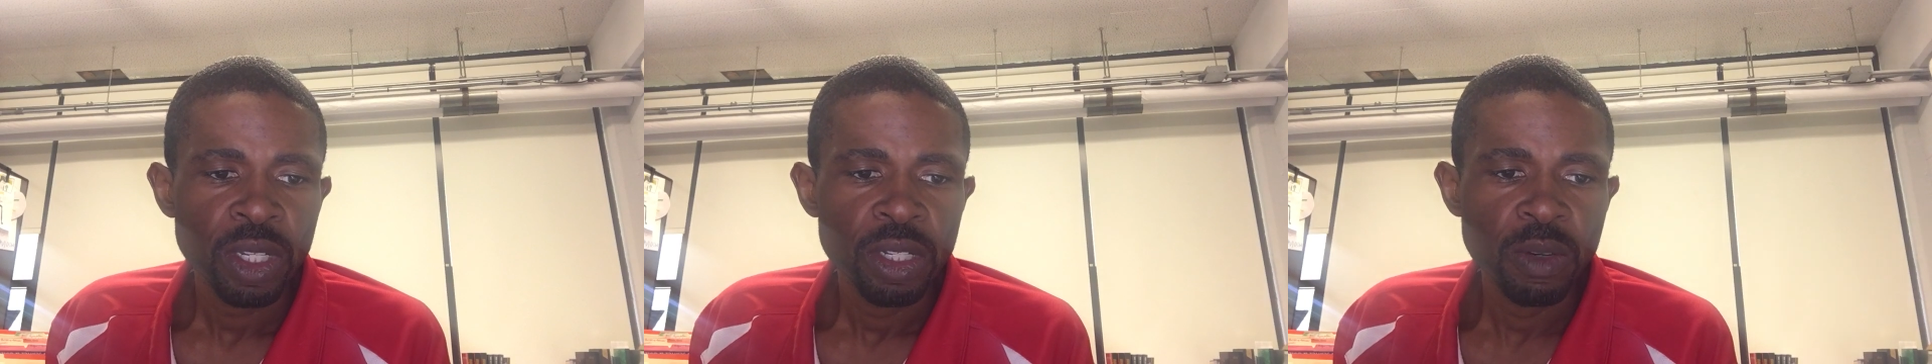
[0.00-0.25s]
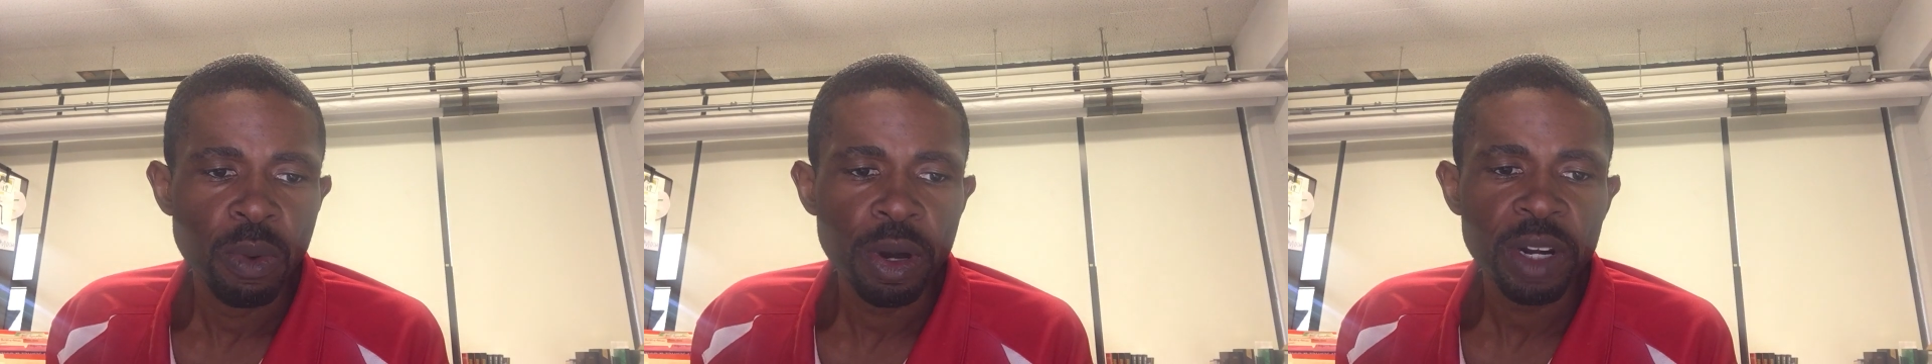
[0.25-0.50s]

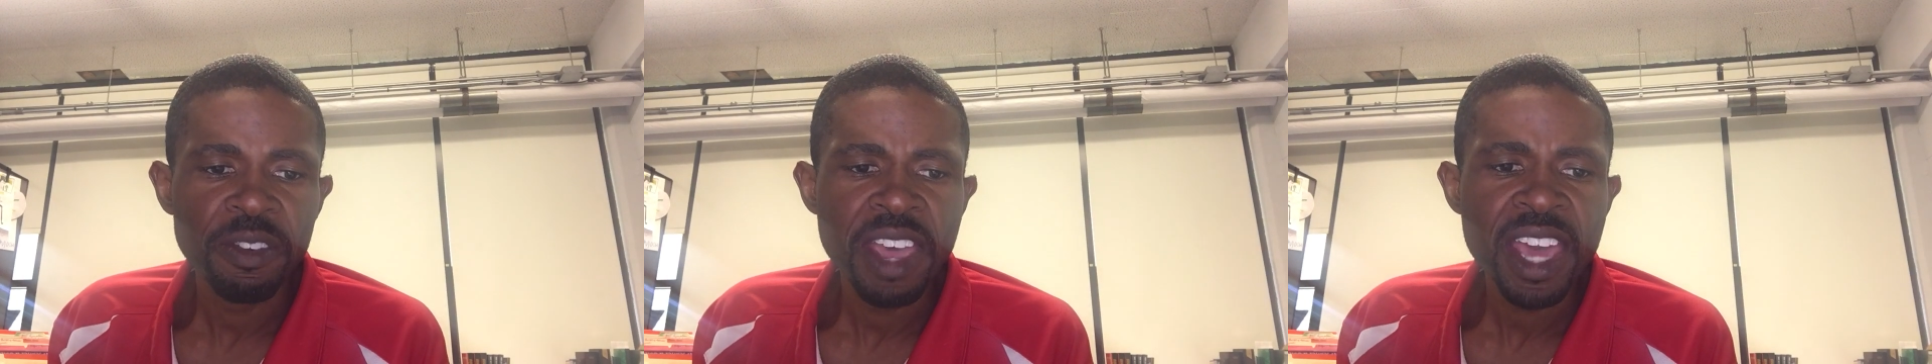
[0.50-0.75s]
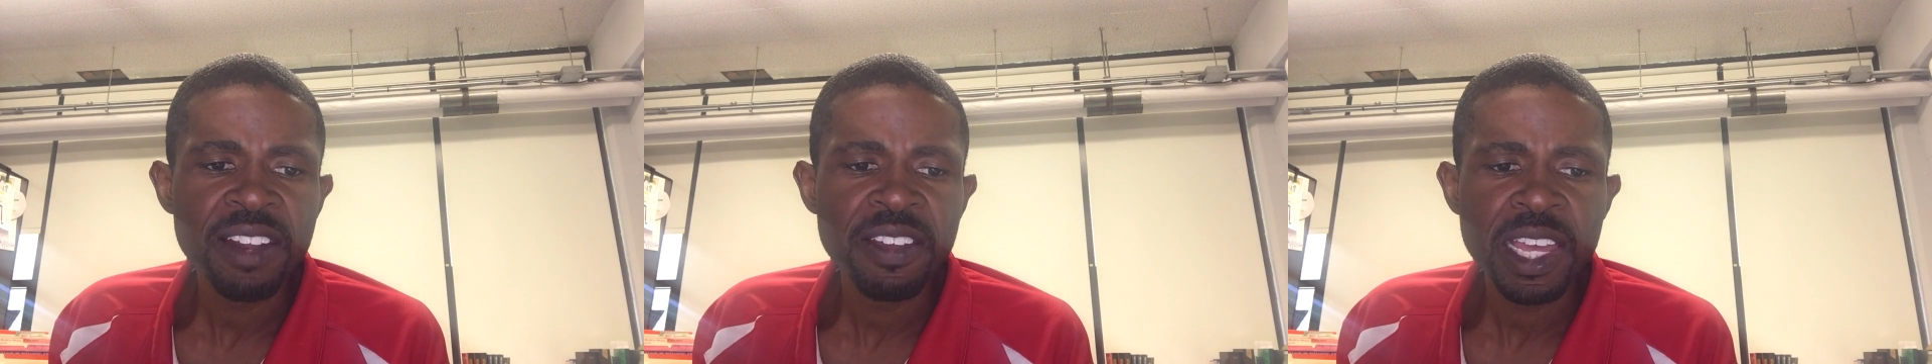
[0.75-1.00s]
The work
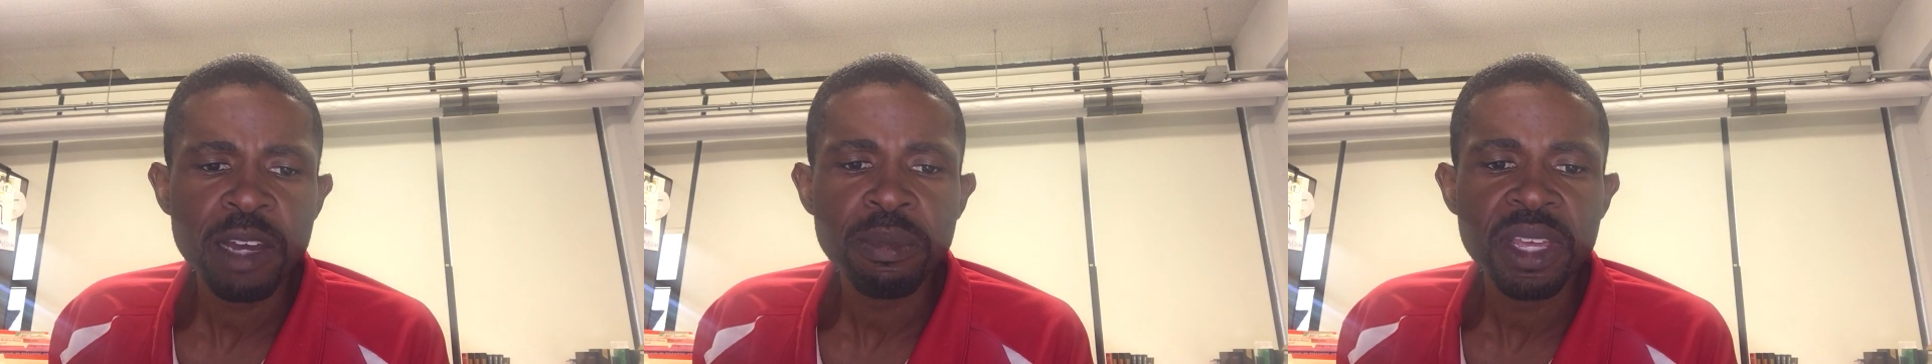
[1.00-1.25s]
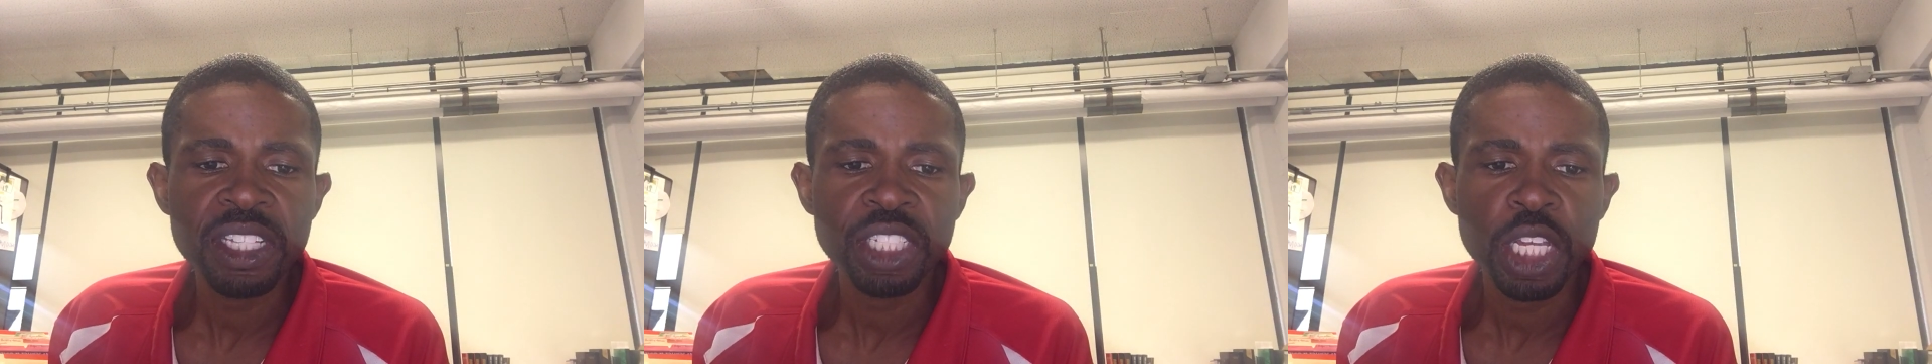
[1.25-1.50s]
ahead of him
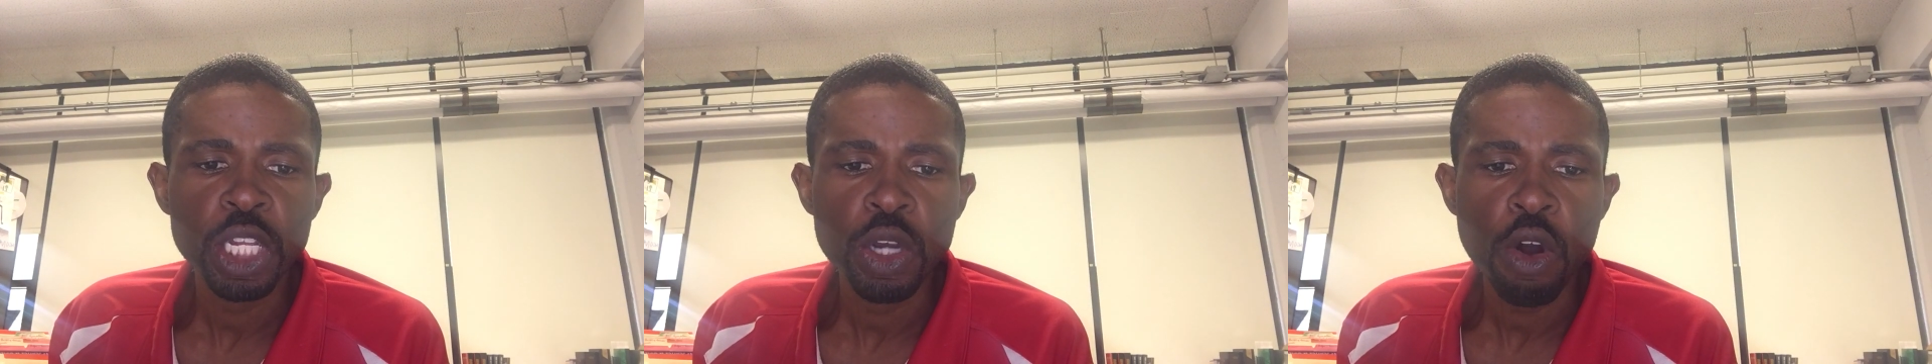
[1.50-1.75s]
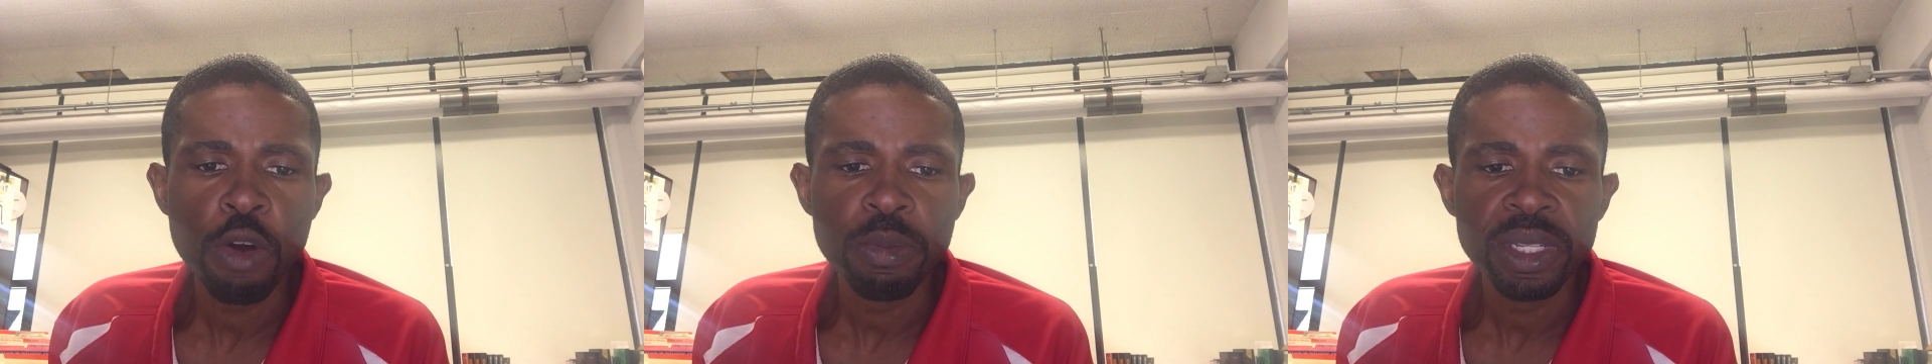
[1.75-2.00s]
is
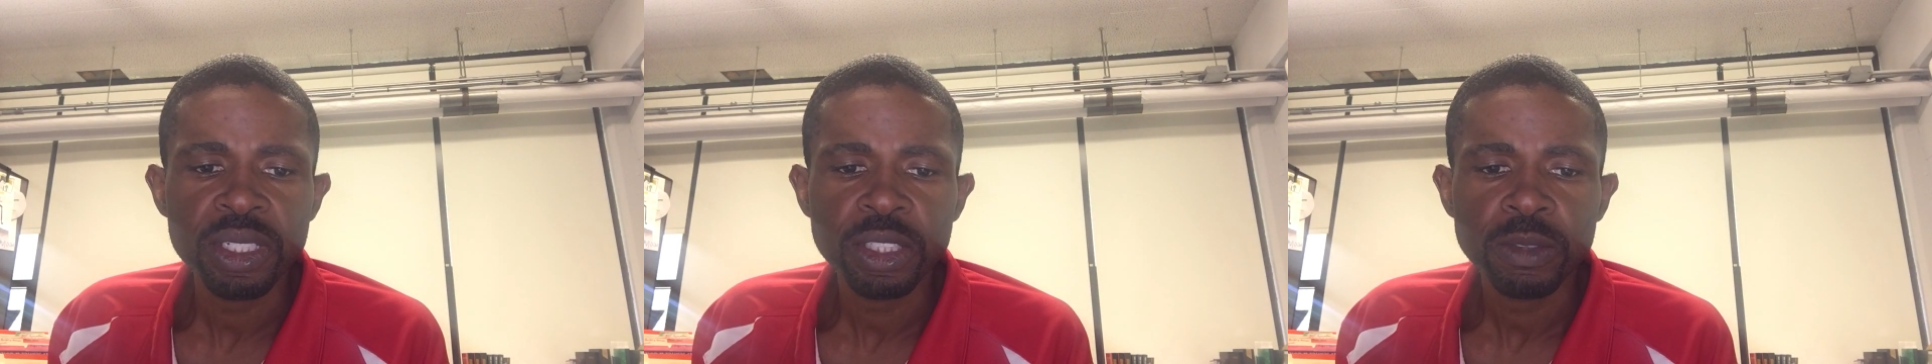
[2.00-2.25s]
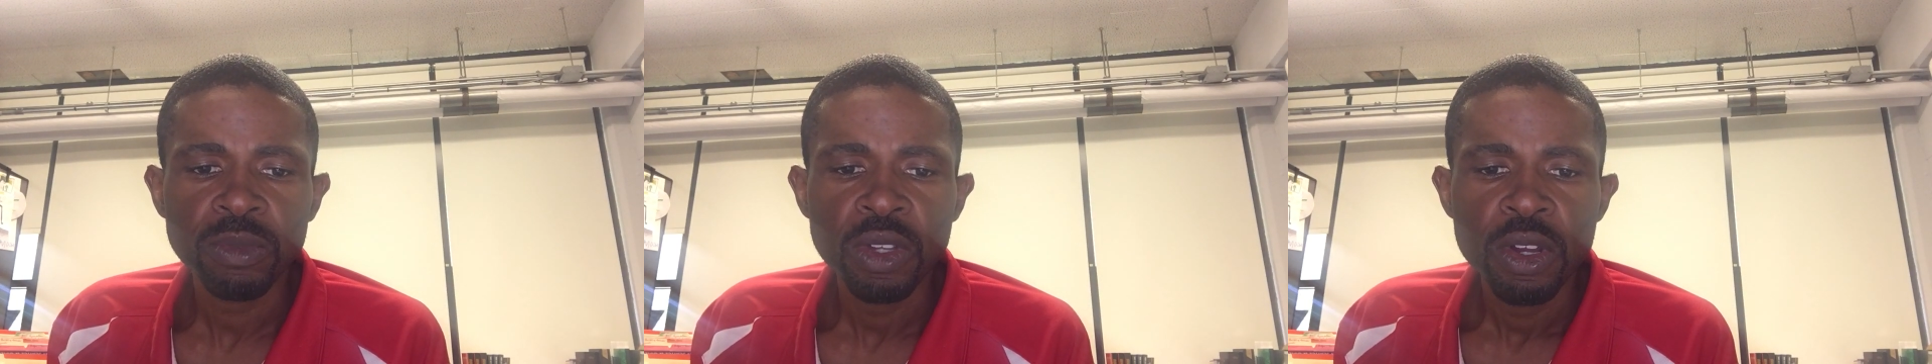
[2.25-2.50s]
enormous.